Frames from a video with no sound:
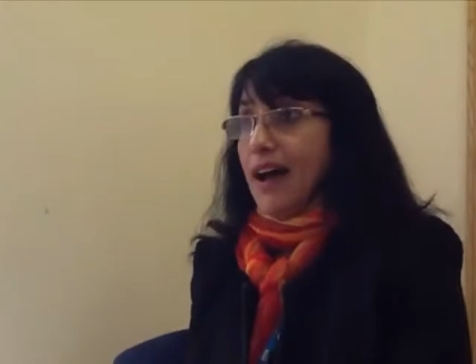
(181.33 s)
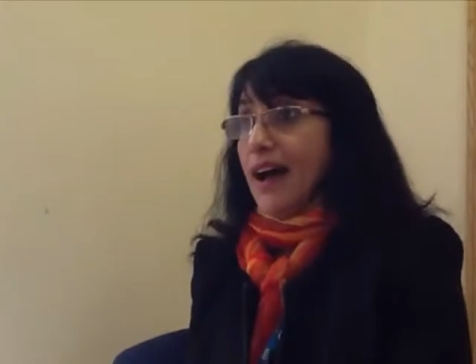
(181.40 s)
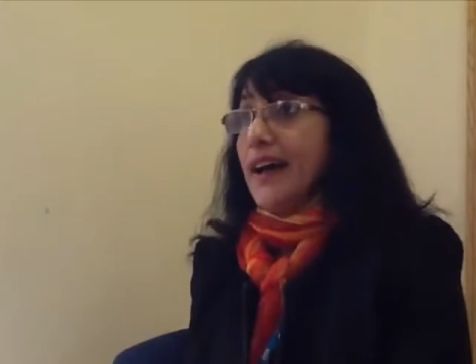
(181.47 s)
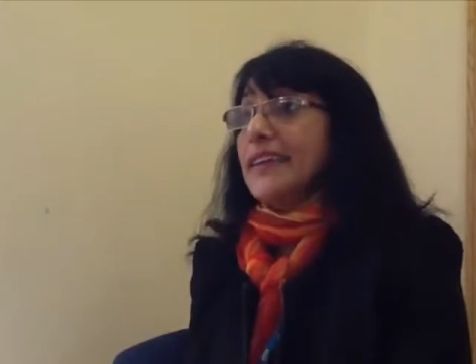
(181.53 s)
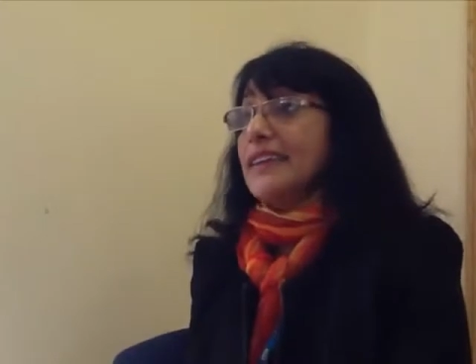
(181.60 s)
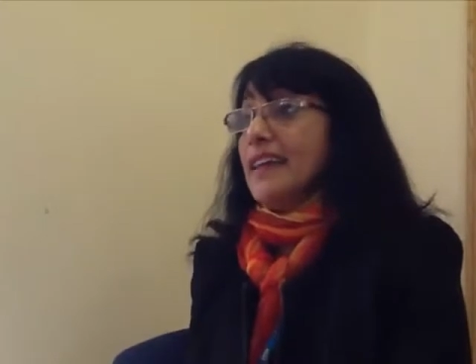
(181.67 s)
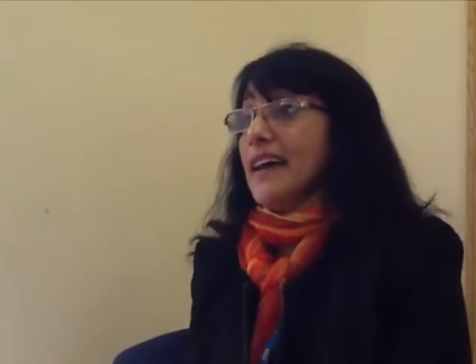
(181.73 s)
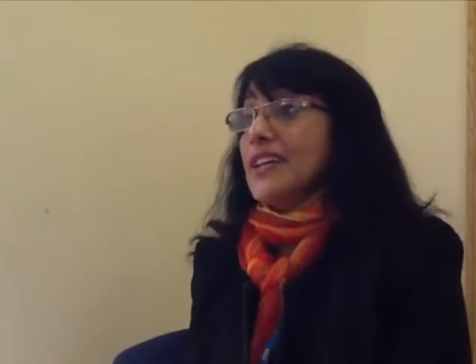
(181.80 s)

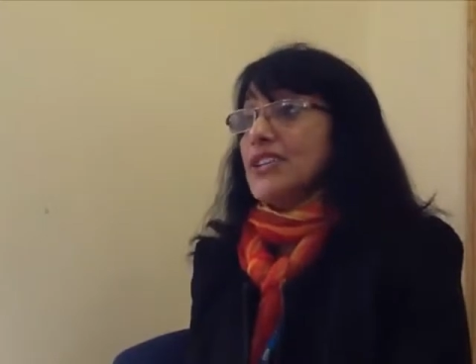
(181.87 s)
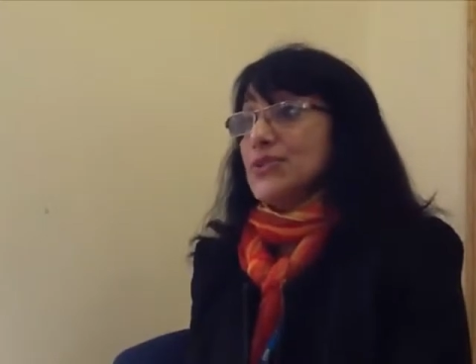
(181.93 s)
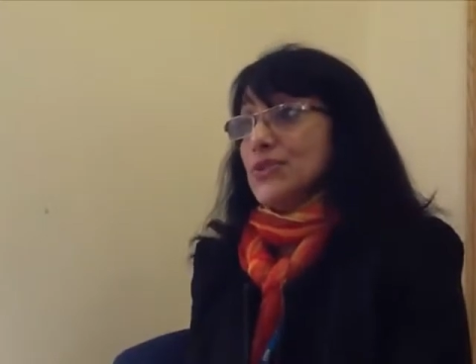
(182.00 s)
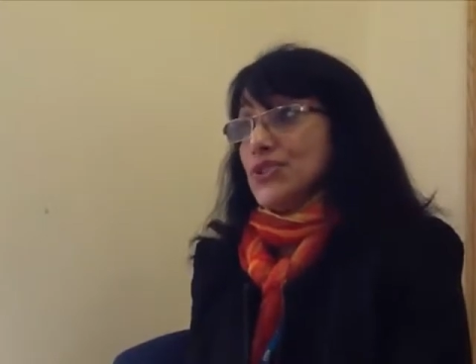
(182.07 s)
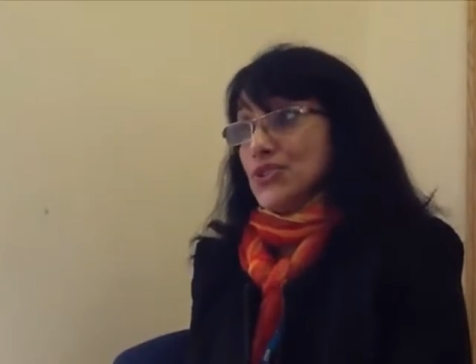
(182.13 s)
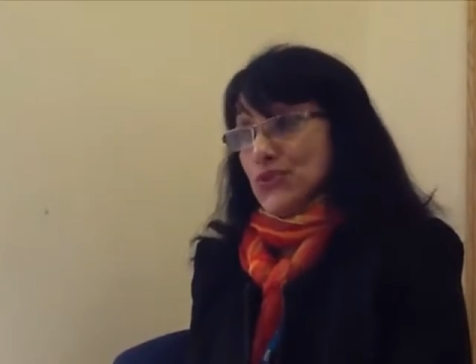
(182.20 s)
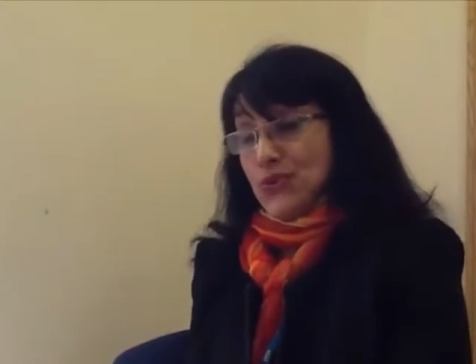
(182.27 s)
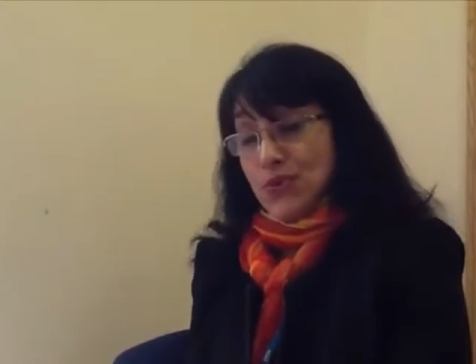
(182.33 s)
I'd like to
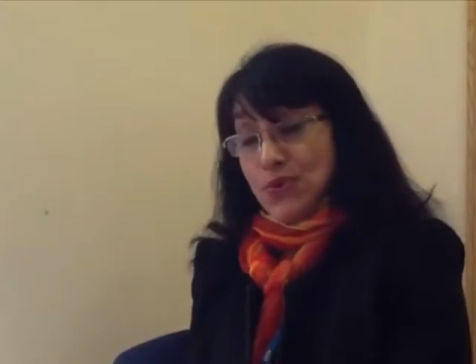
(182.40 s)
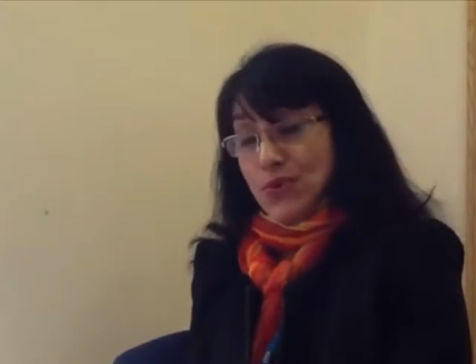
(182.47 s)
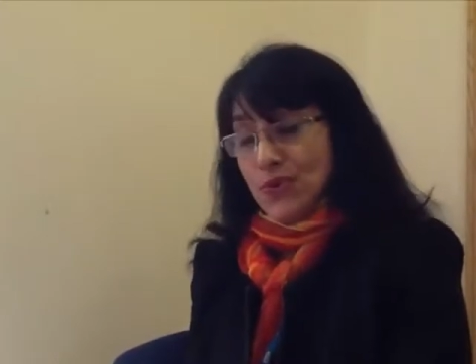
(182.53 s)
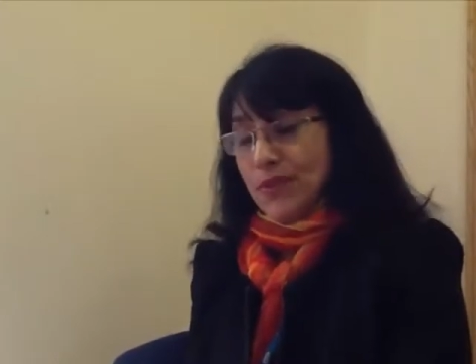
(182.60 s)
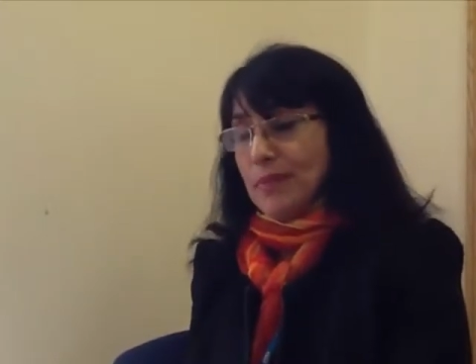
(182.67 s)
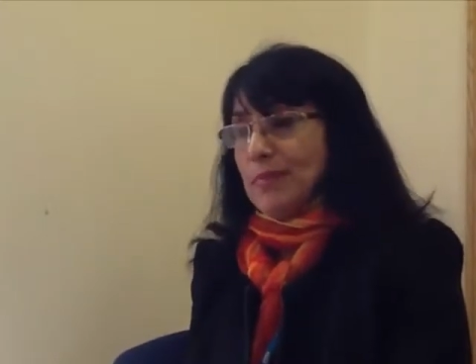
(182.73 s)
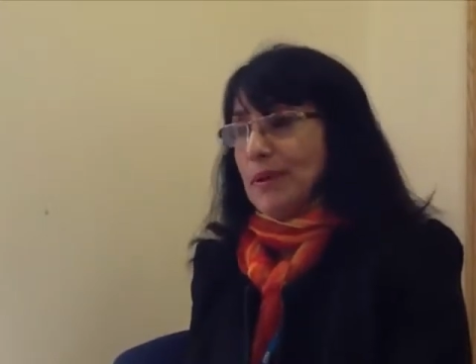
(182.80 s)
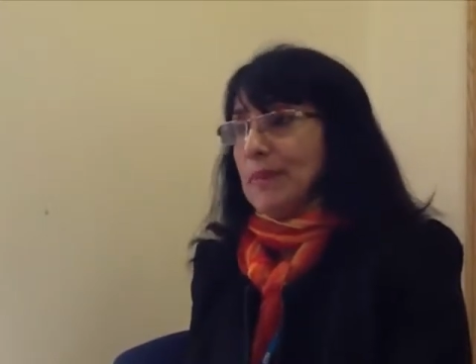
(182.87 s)
assure
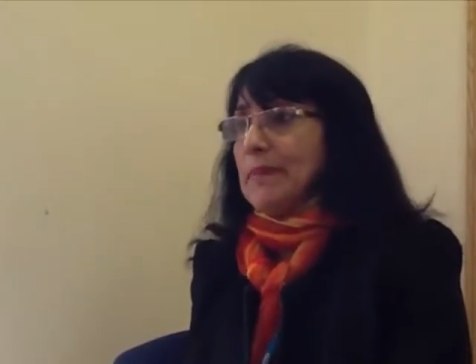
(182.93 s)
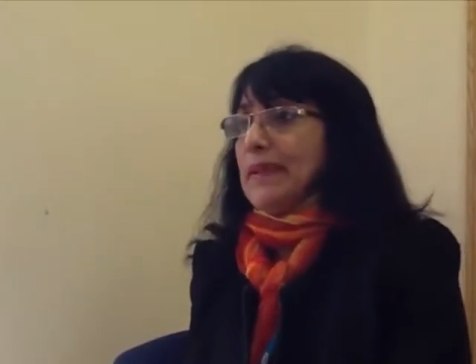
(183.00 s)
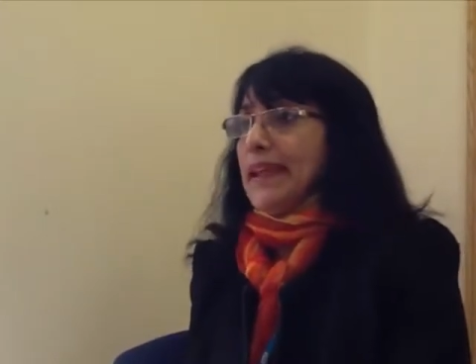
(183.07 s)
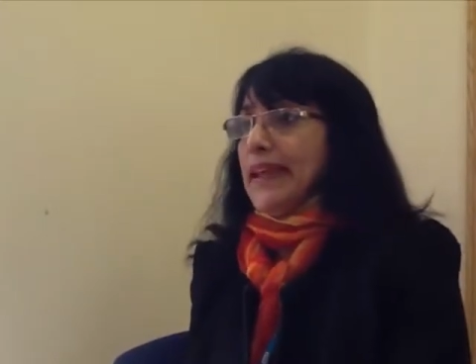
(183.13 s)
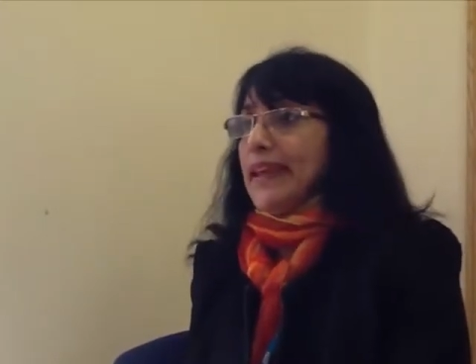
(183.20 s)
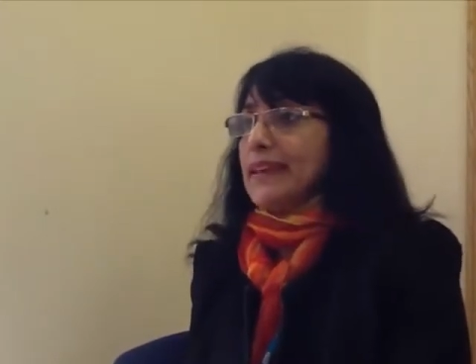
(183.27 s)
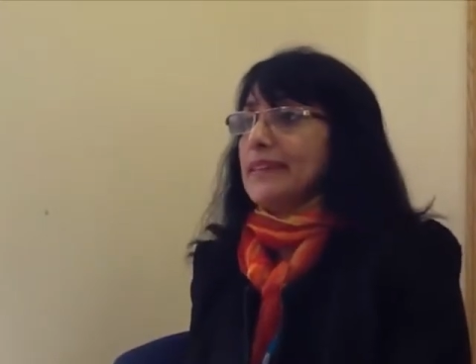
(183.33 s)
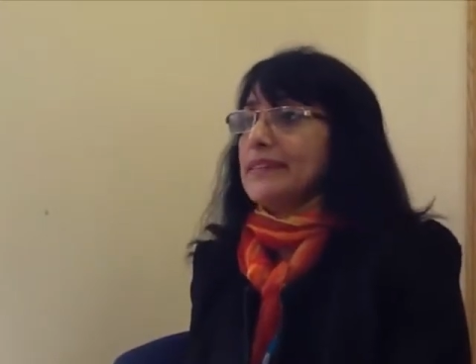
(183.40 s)
the
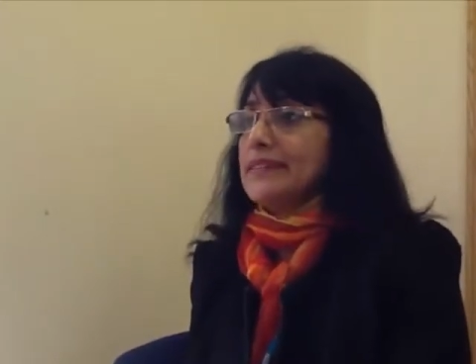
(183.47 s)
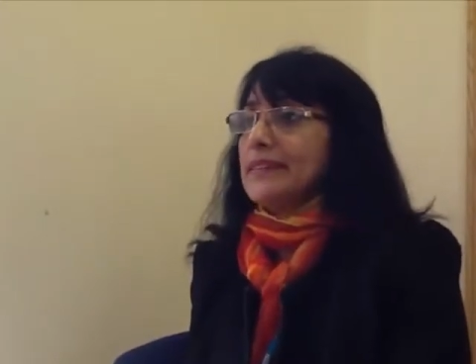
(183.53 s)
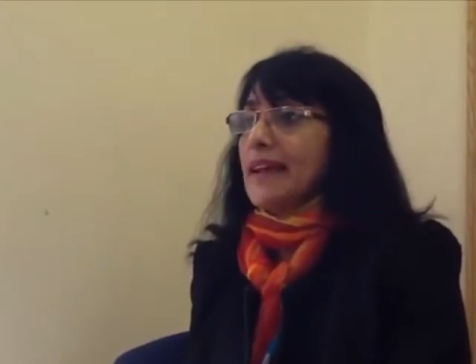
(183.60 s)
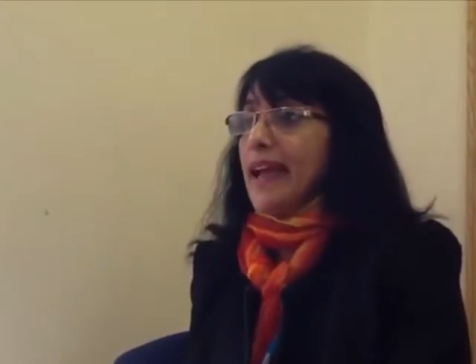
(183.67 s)
public